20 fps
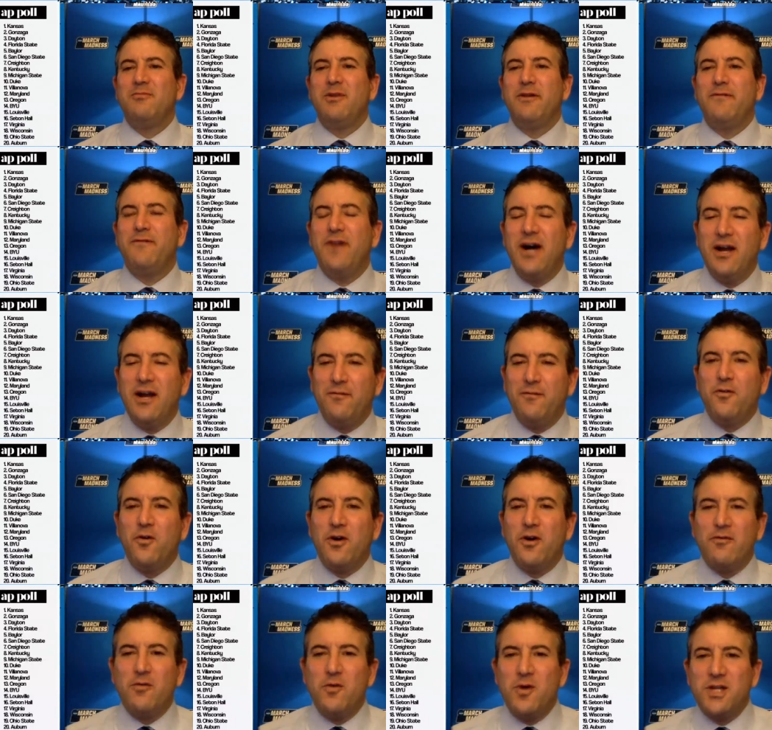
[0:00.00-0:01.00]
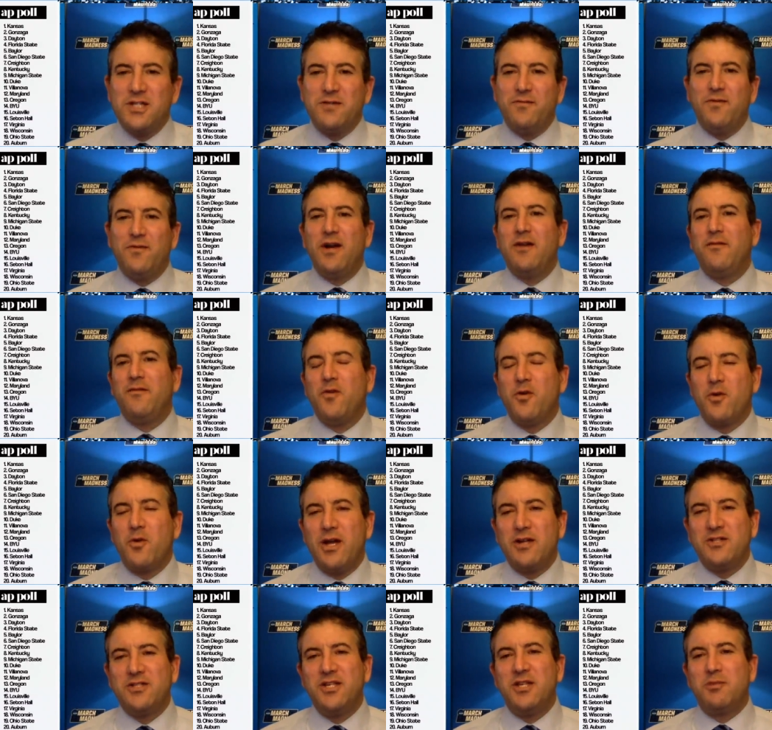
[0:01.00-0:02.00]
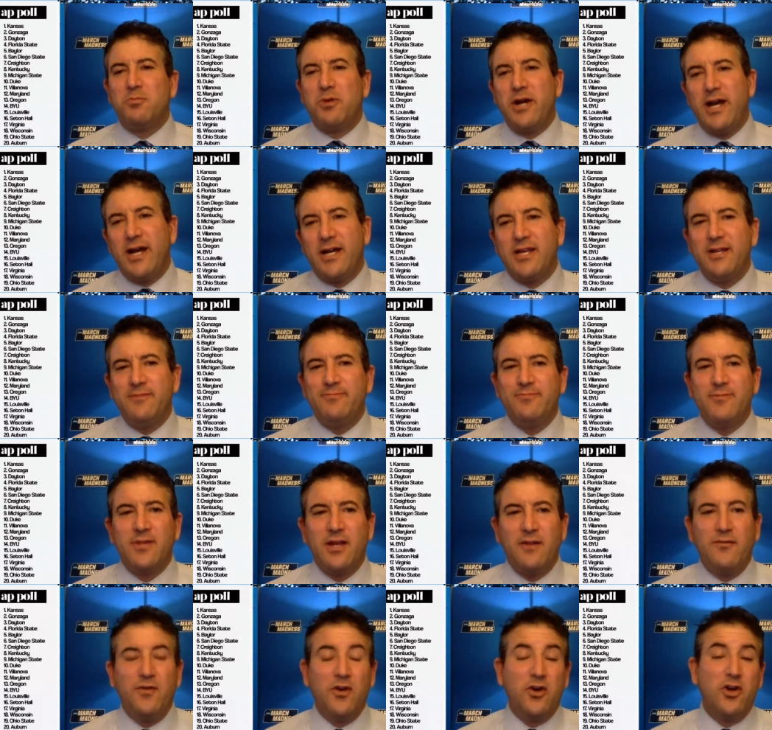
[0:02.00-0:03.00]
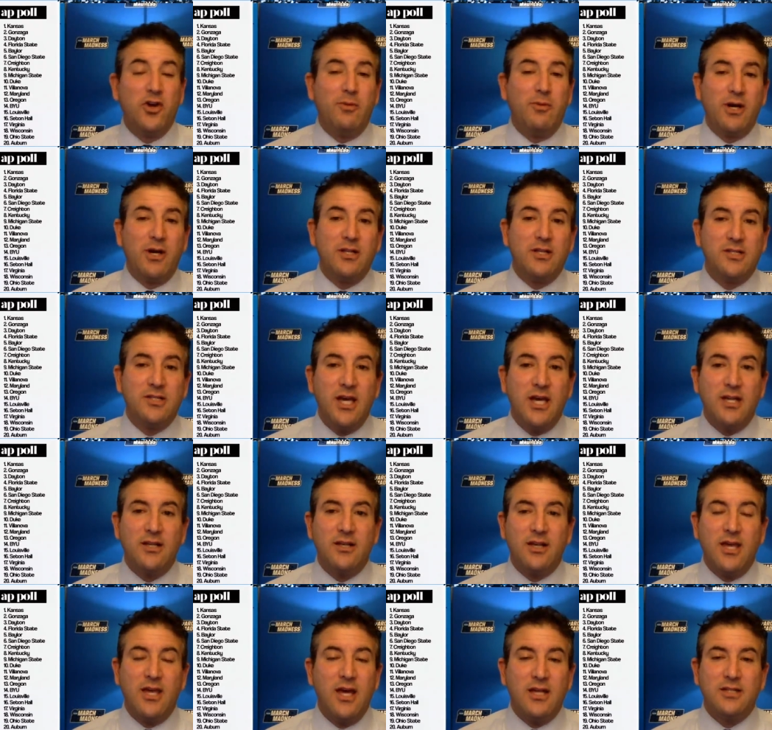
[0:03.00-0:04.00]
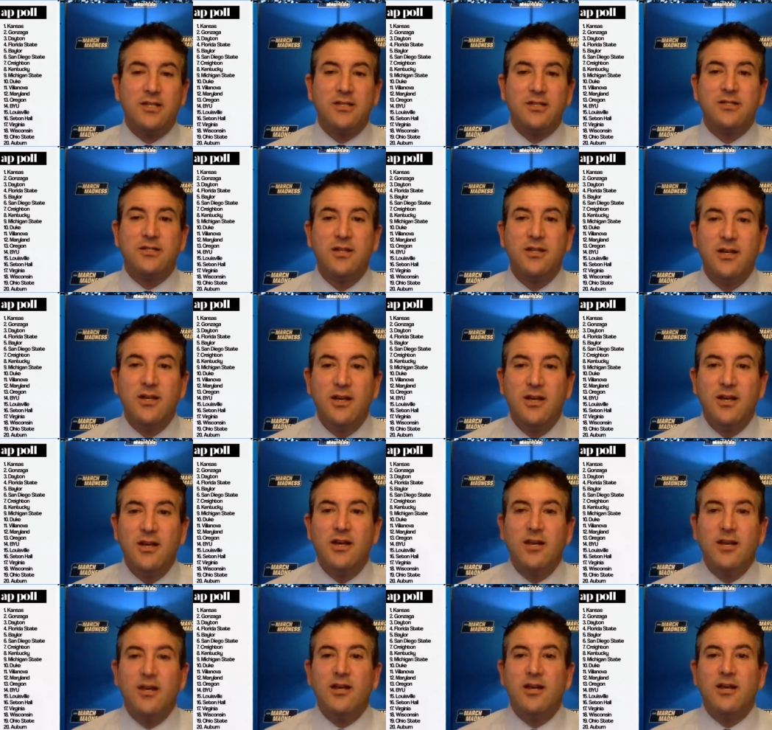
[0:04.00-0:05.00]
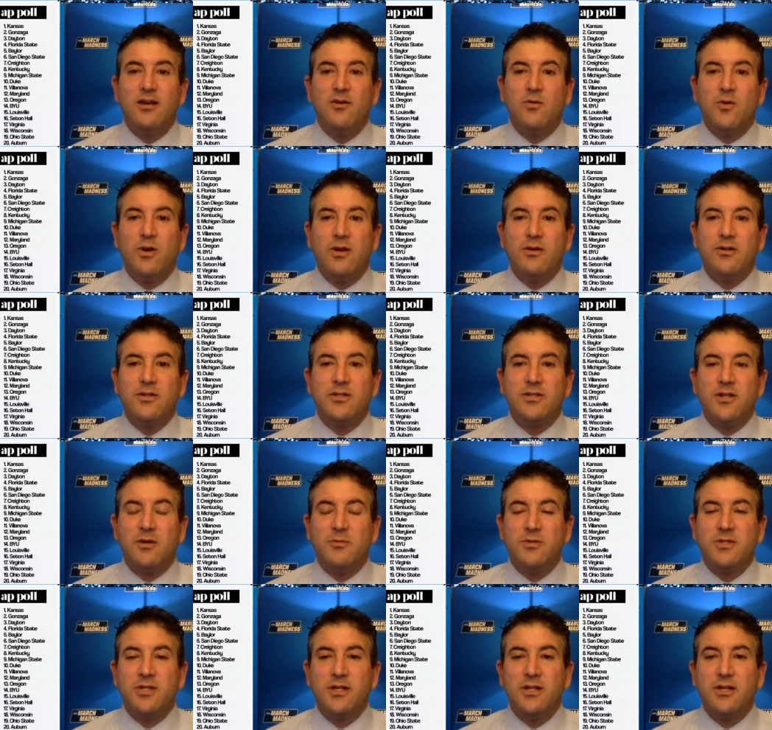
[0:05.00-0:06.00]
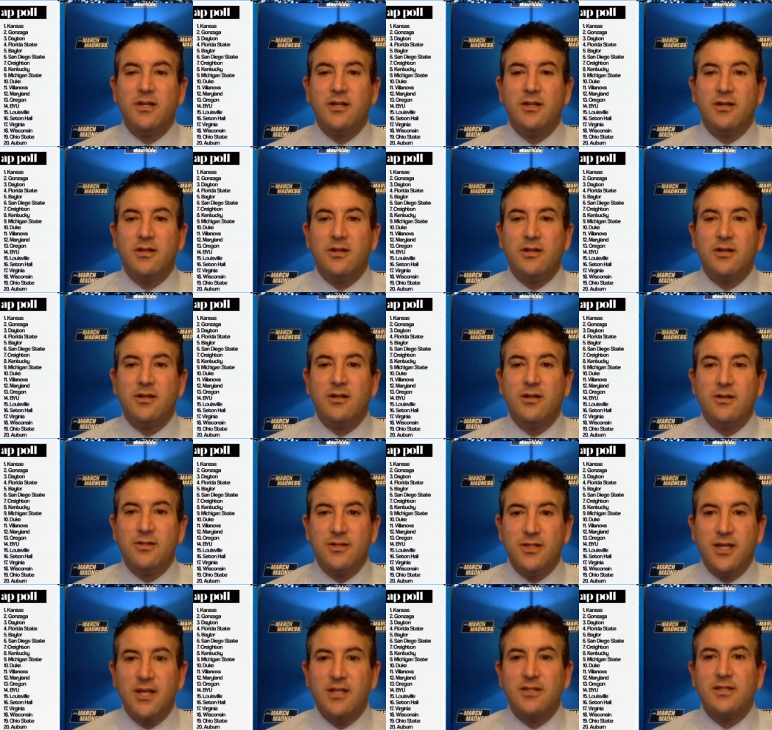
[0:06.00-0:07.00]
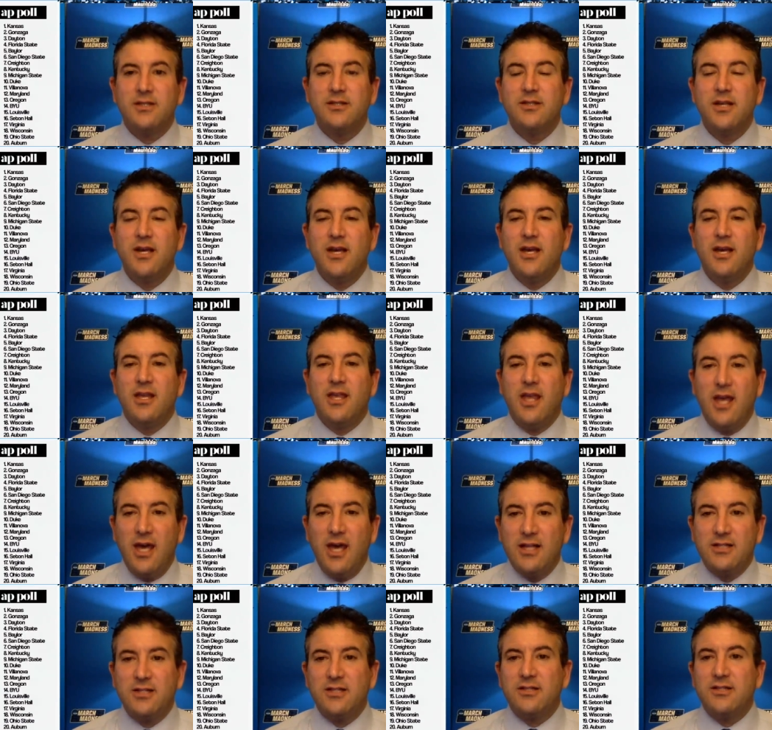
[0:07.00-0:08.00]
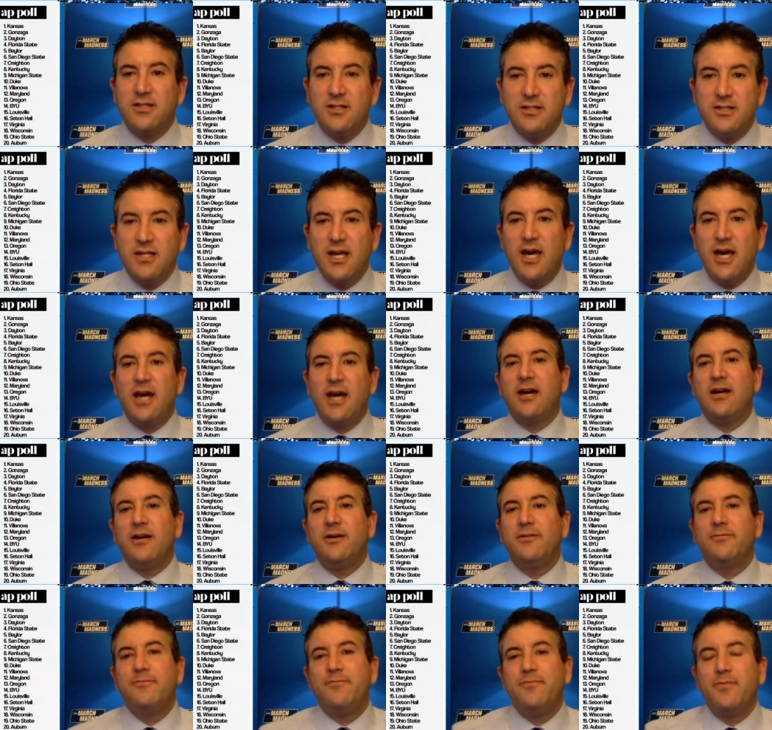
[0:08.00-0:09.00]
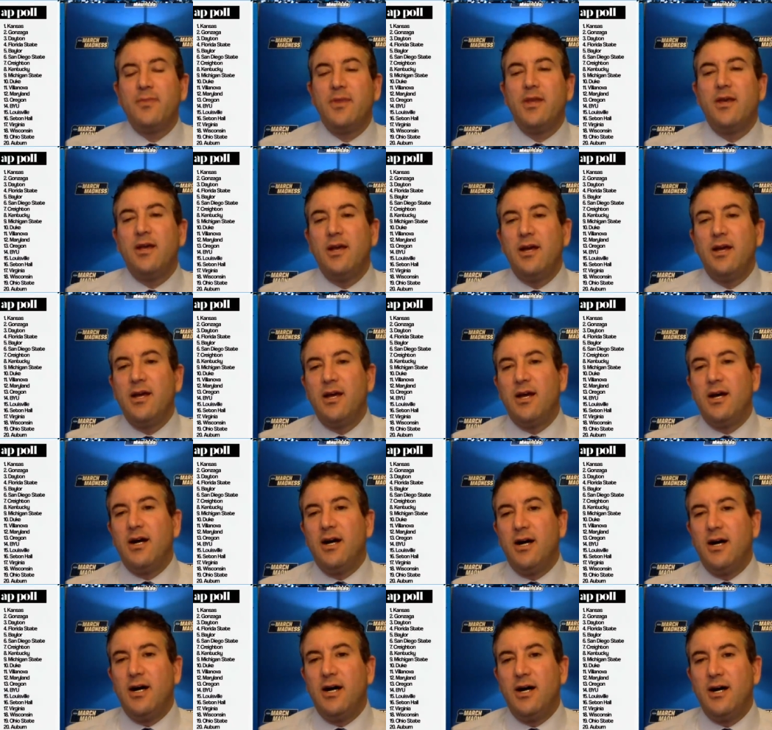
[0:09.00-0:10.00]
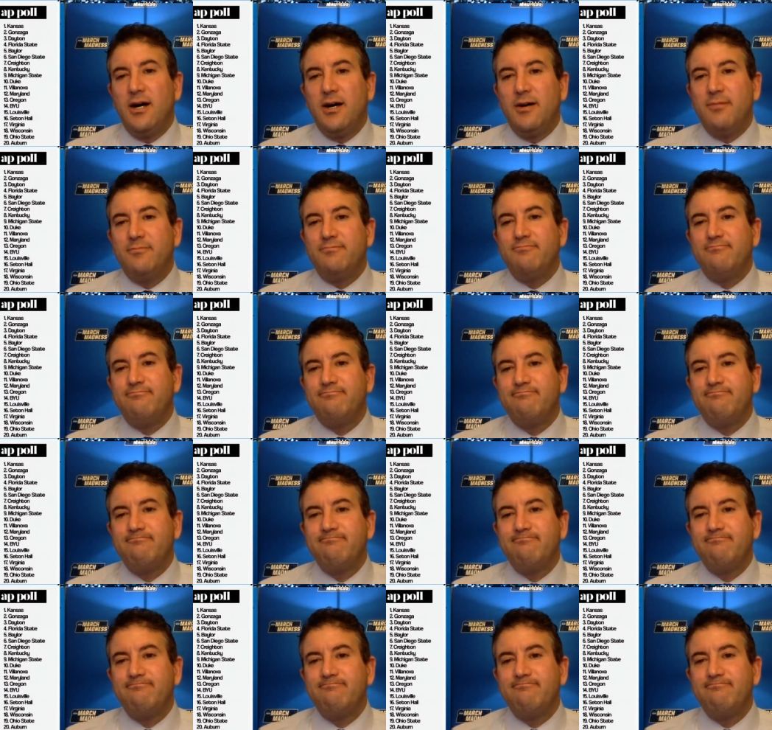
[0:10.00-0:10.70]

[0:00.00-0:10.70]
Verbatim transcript: my Final Four, everyone wants a Final Four without seeing the bracket. I feel good about Kansas. What did I just almost said? Gonzanzas. Kansas, Gonzaga. Um,